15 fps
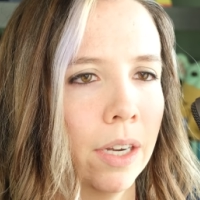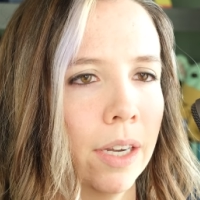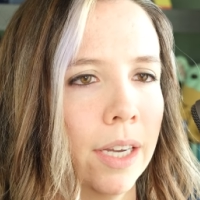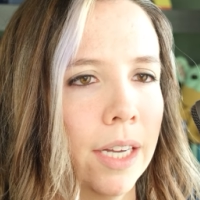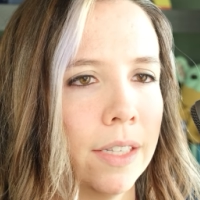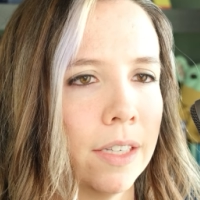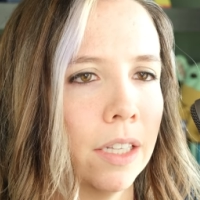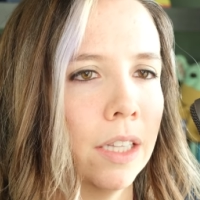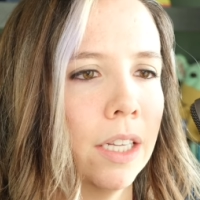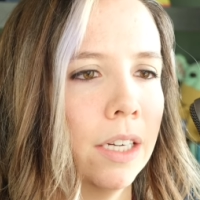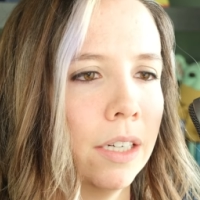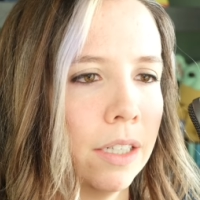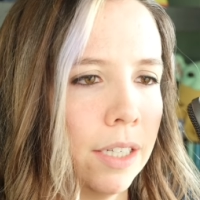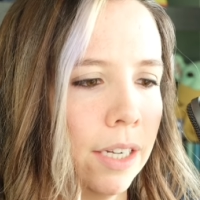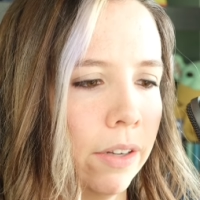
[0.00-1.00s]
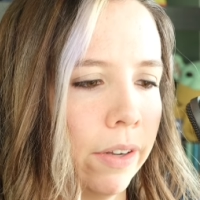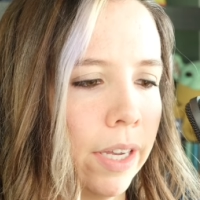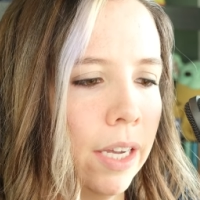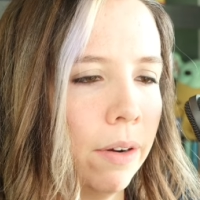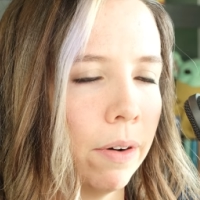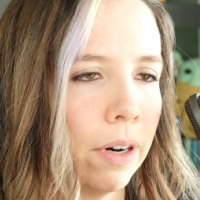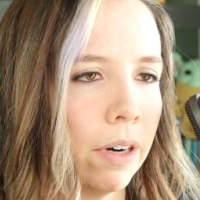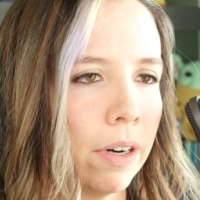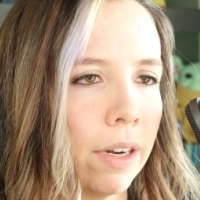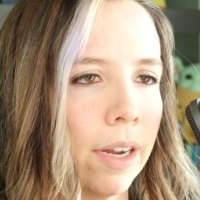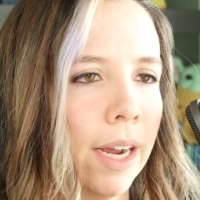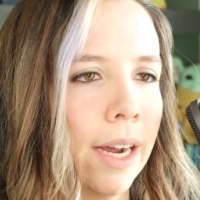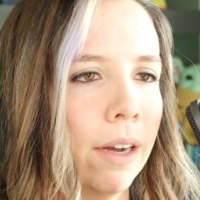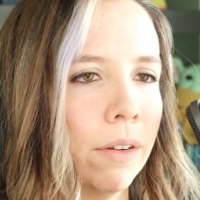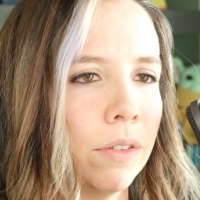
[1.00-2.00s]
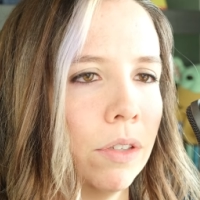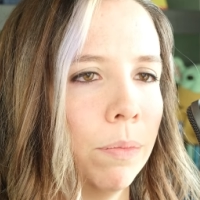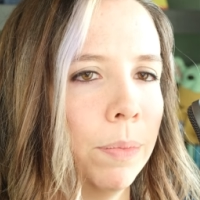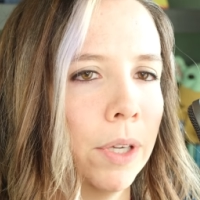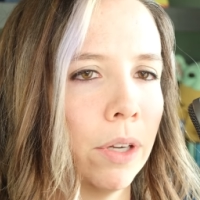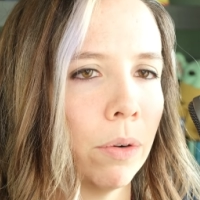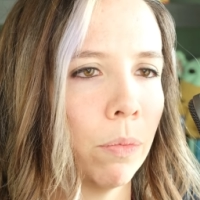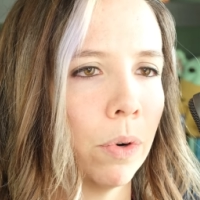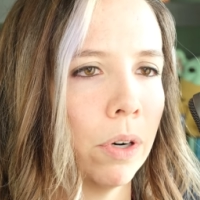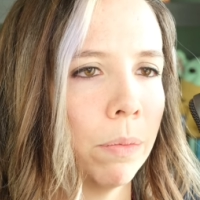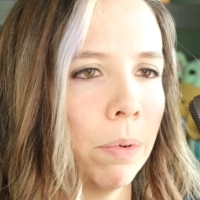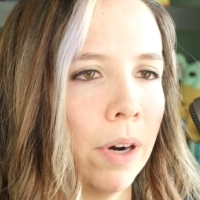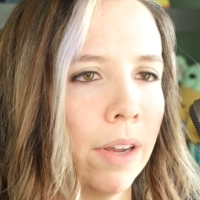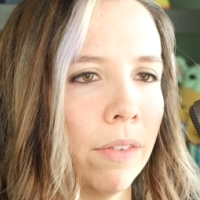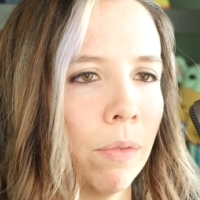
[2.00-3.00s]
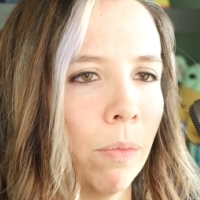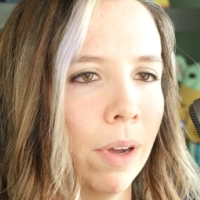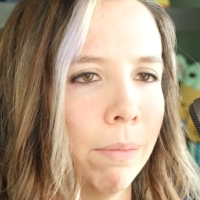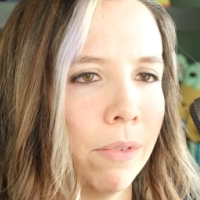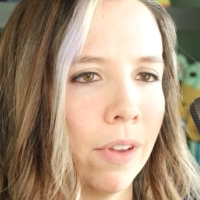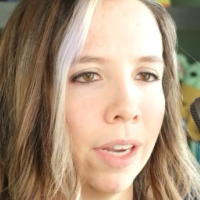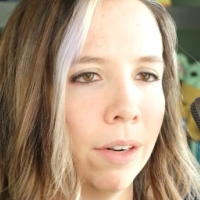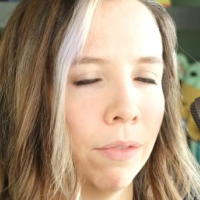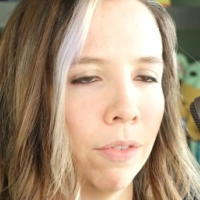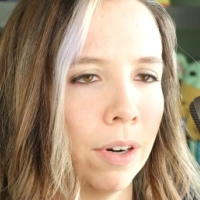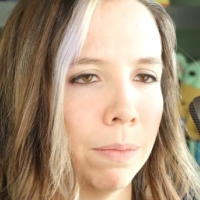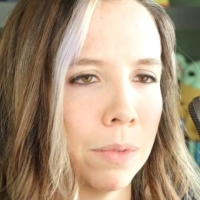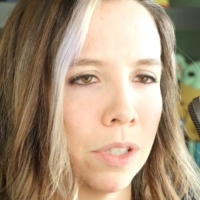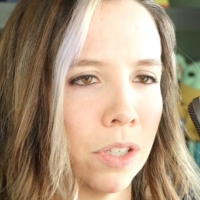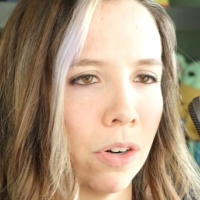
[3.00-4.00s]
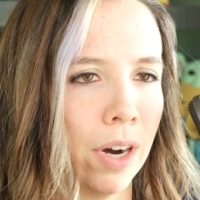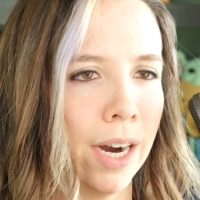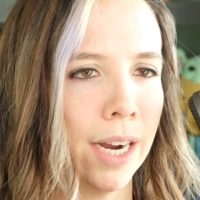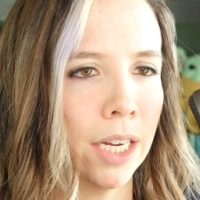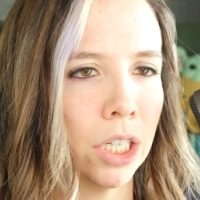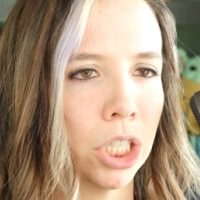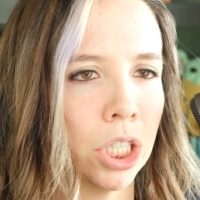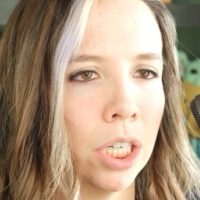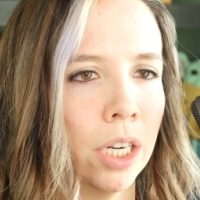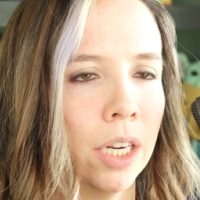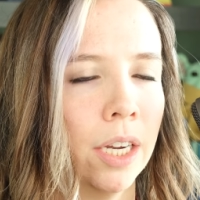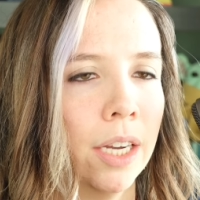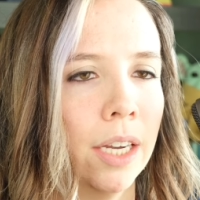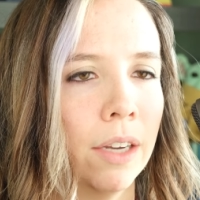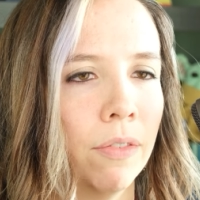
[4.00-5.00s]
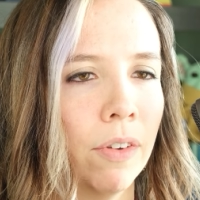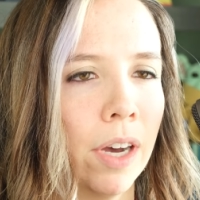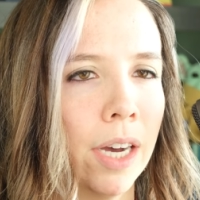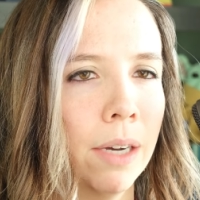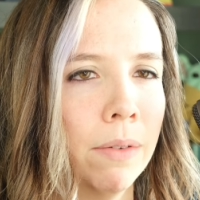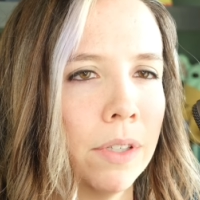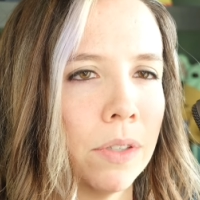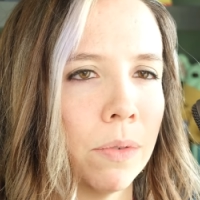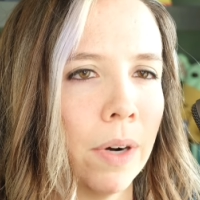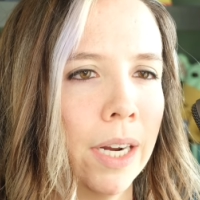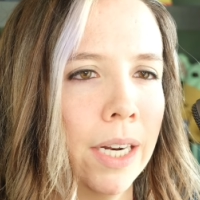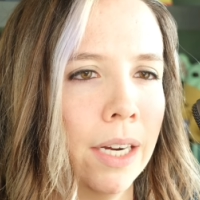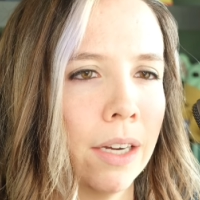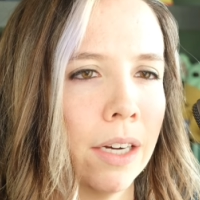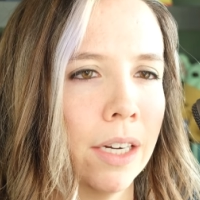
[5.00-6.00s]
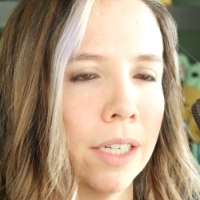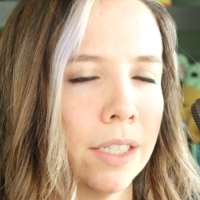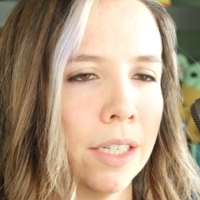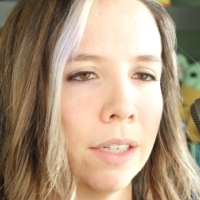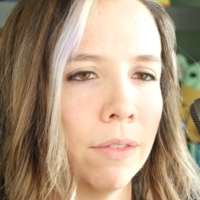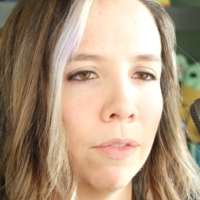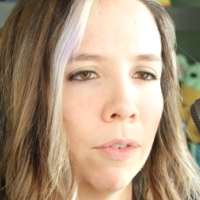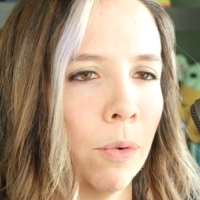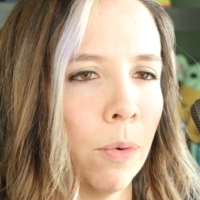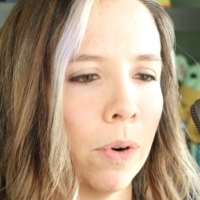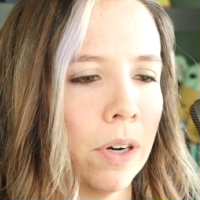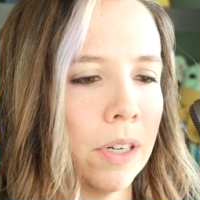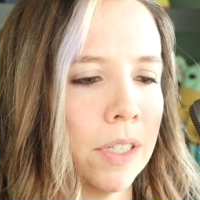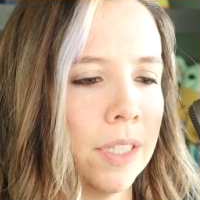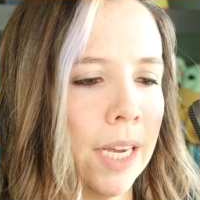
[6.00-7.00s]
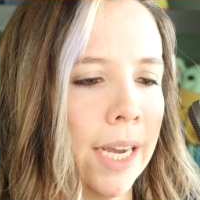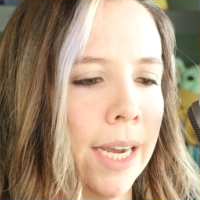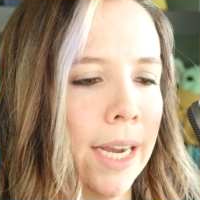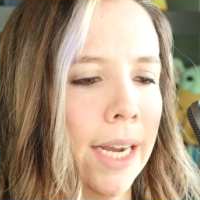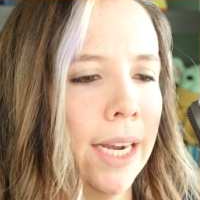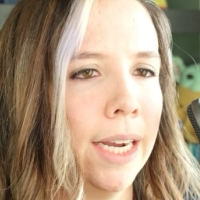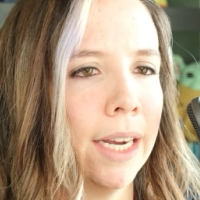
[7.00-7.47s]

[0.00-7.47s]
It's a long tail keyword, how to build a WordPress website from scratch. If I was writing content for, say,